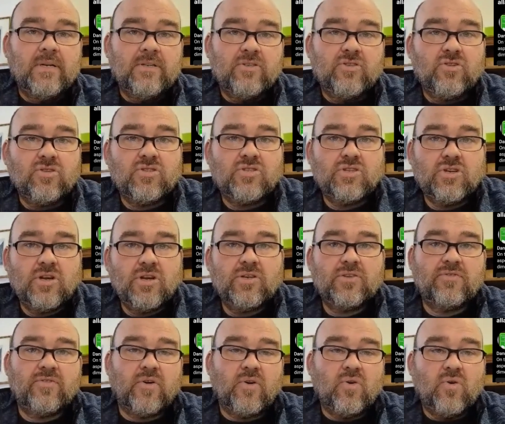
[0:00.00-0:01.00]
Just
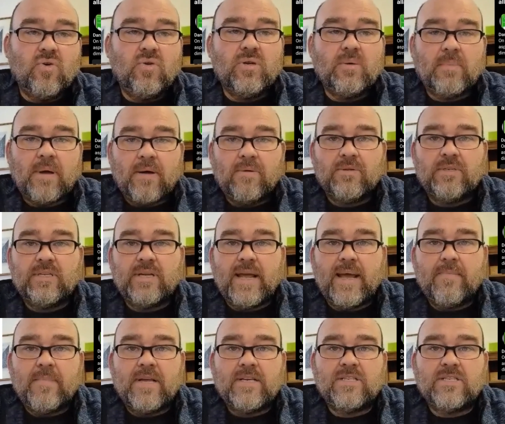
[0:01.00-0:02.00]
search for All About
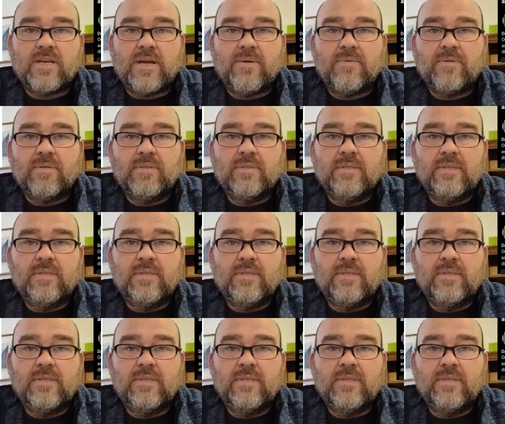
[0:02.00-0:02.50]
DMSO.